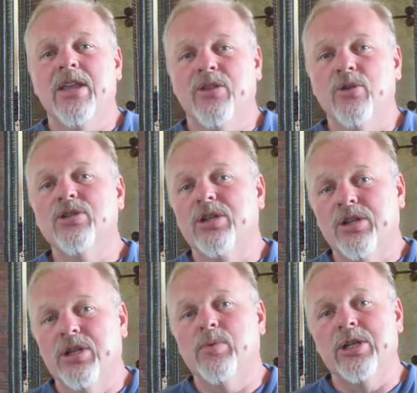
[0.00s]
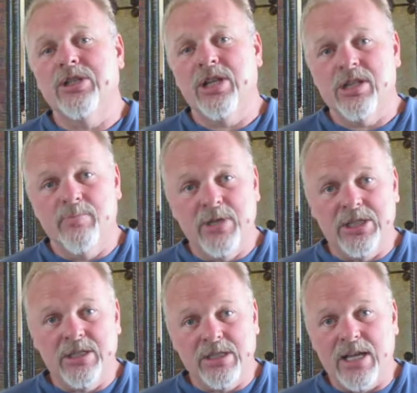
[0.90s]
Those are good. Once you get your
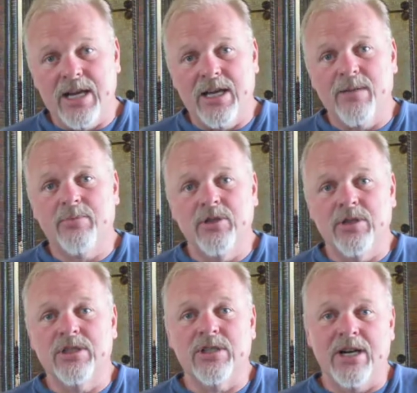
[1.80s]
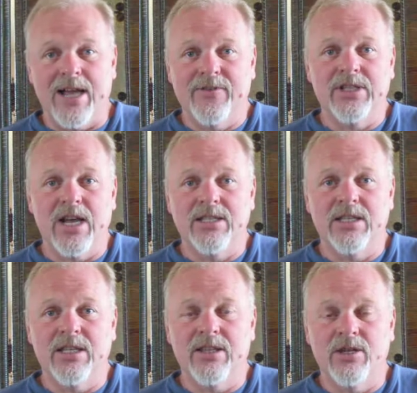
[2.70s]
business site up, you can start
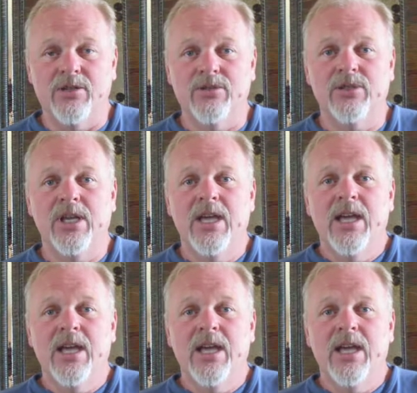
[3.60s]
advertising in those